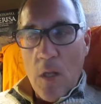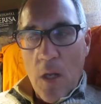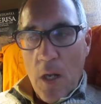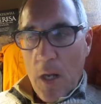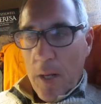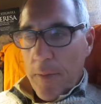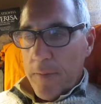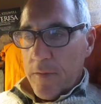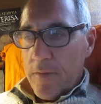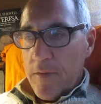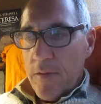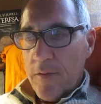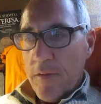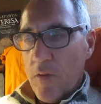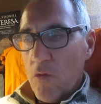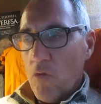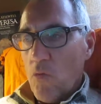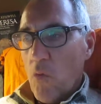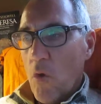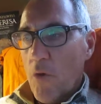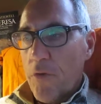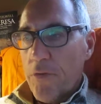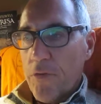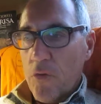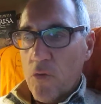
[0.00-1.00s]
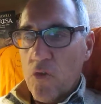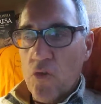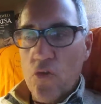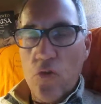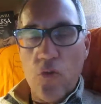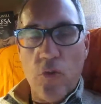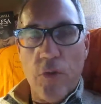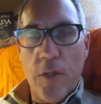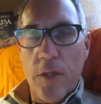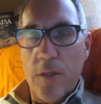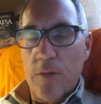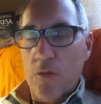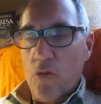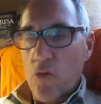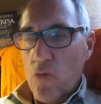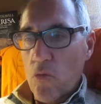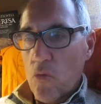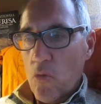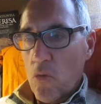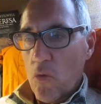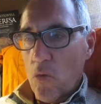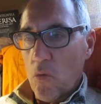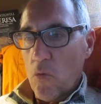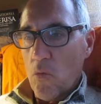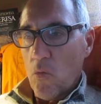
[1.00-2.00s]
And this was a 2-day
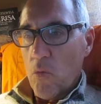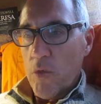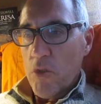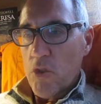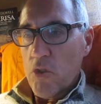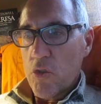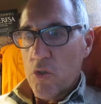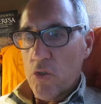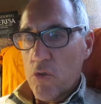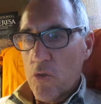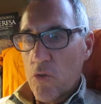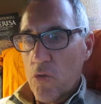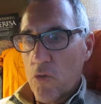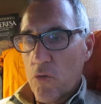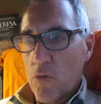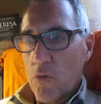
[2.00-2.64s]
tour which